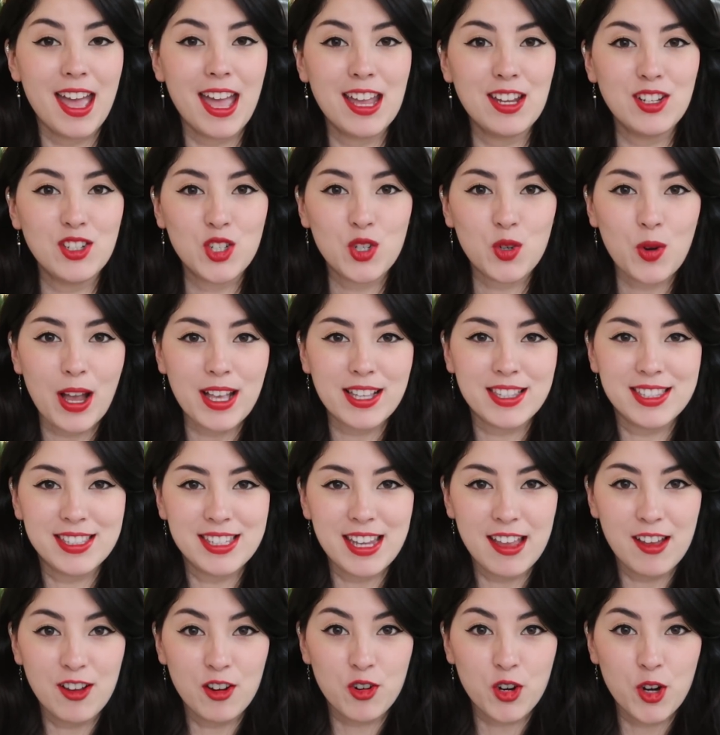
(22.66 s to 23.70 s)

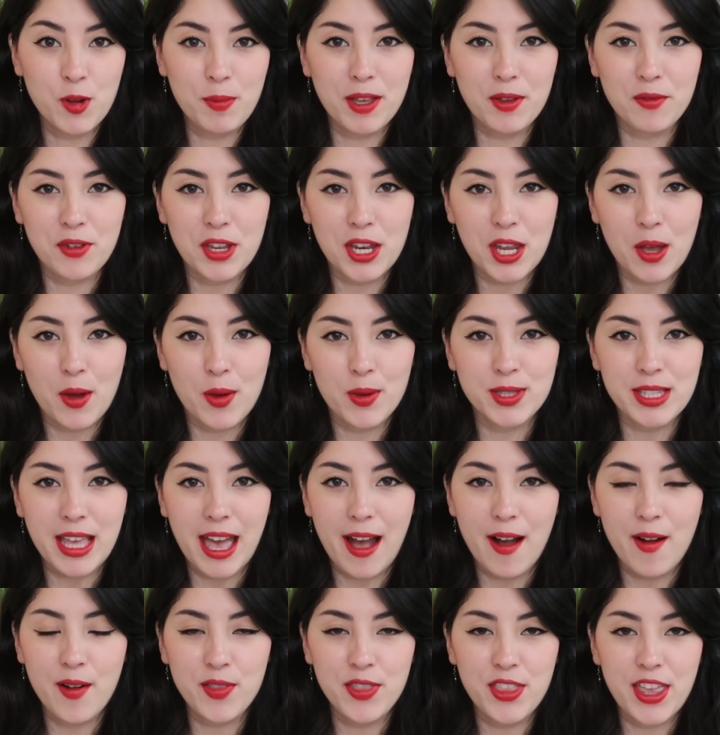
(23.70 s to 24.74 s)
interesting grooming videos
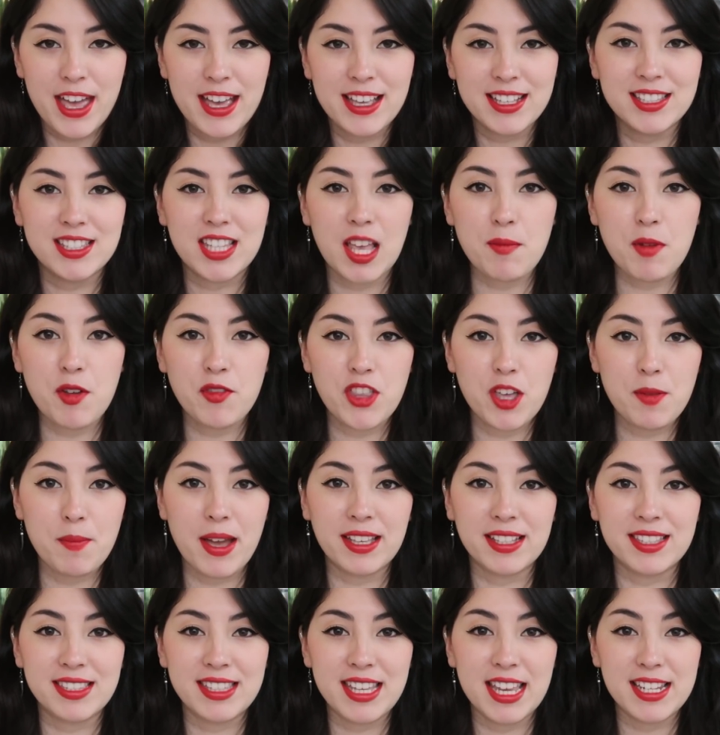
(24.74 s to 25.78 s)
out there. Some of them
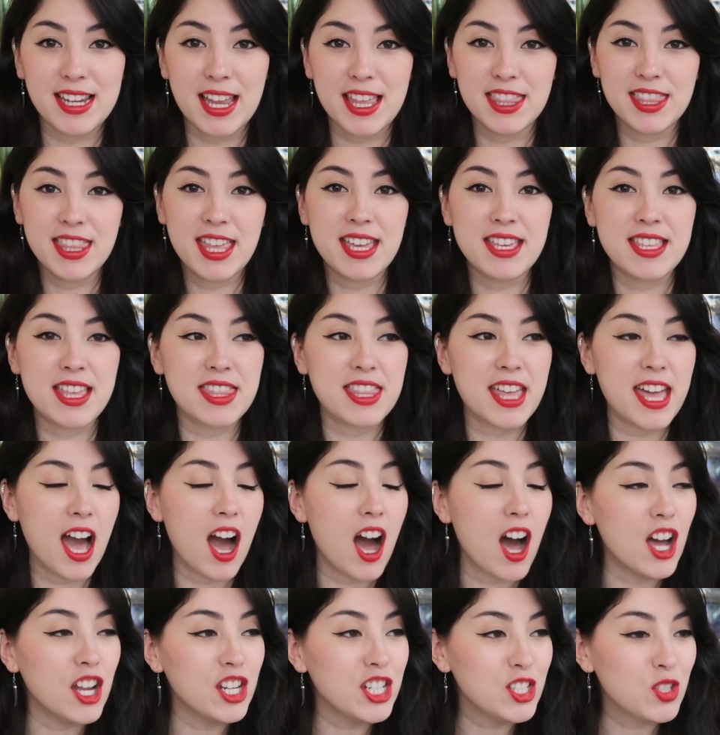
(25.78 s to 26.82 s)
I see and I think that they
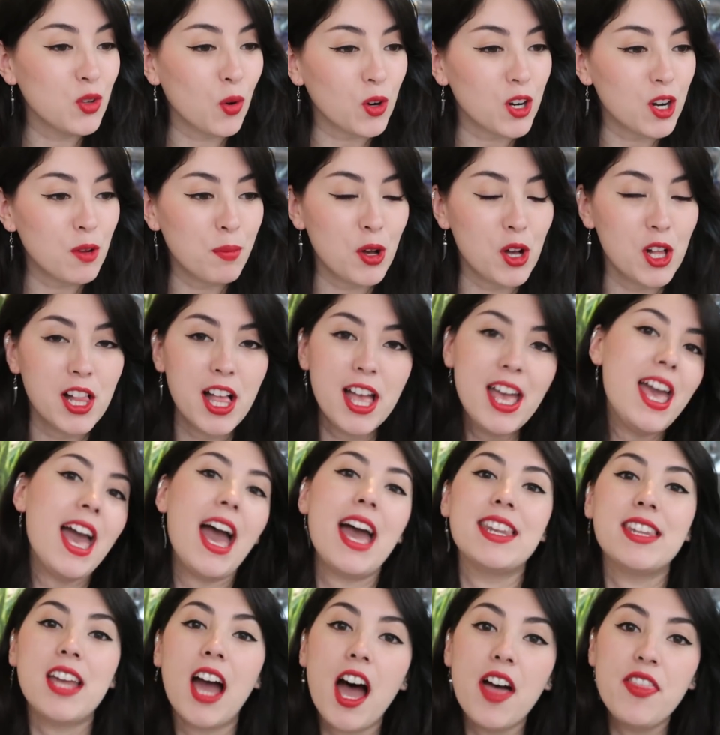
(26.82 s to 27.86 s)
are adorable
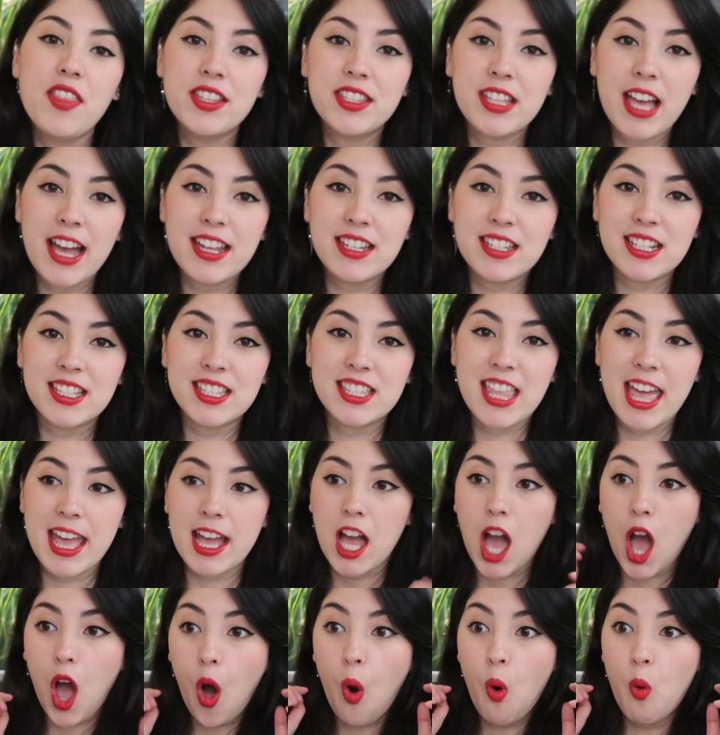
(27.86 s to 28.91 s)
and others I just
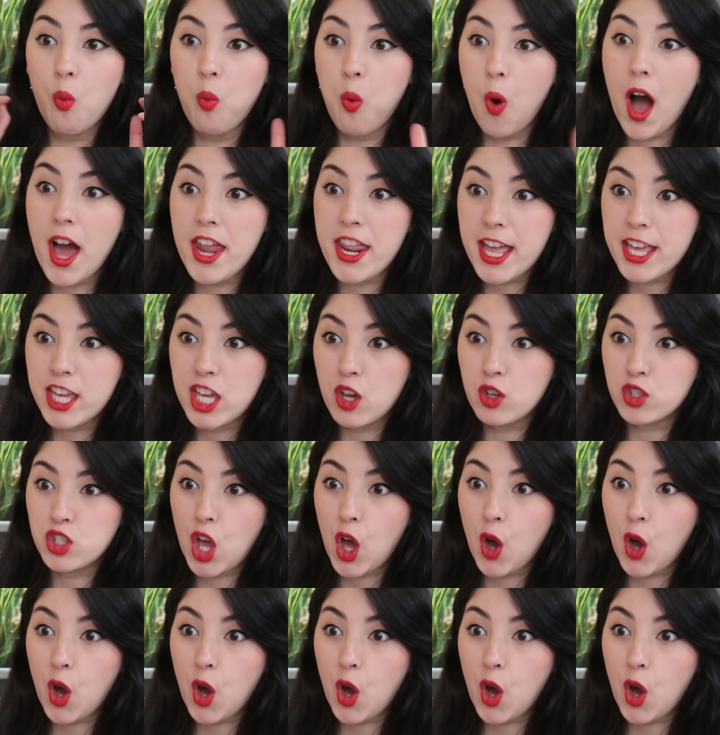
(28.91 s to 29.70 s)
think, what are you